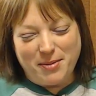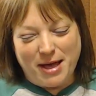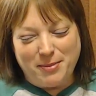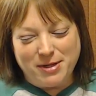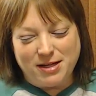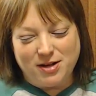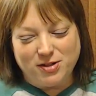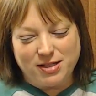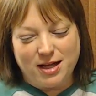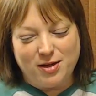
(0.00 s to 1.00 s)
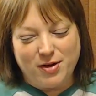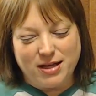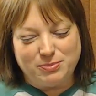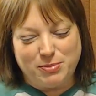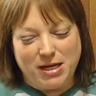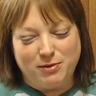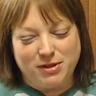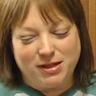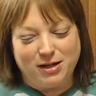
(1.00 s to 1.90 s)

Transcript: At McDonald's got you guys beat with their